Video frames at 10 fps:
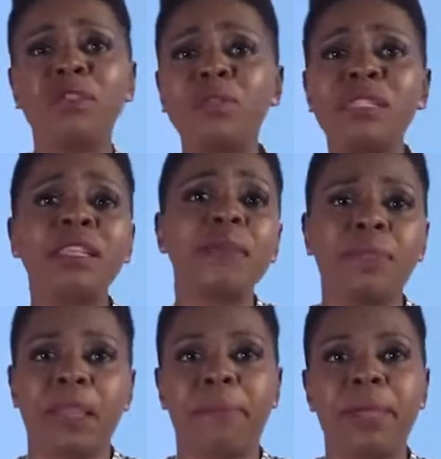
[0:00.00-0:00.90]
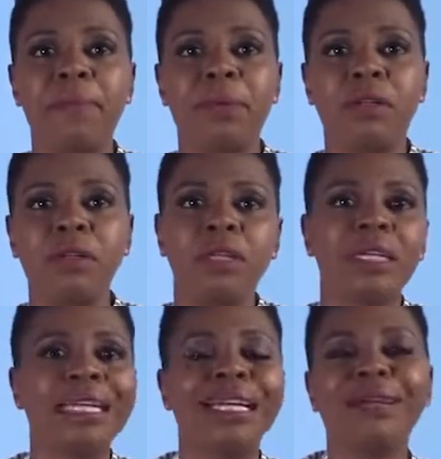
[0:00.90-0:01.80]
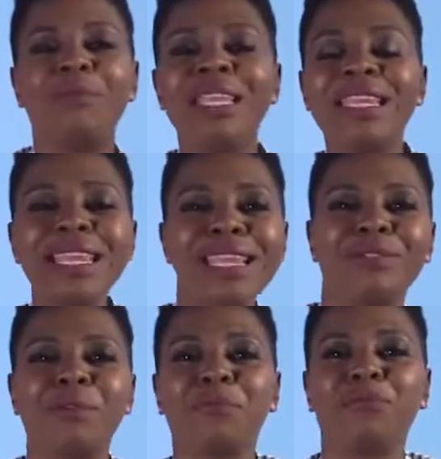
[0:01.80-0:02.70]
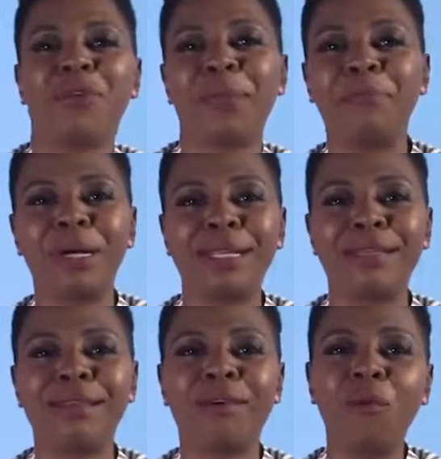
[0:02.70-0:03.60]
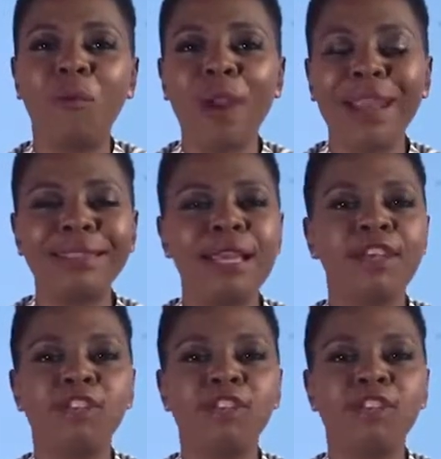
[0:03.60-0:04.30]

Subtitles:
Do something, people. We need subscribers, all right?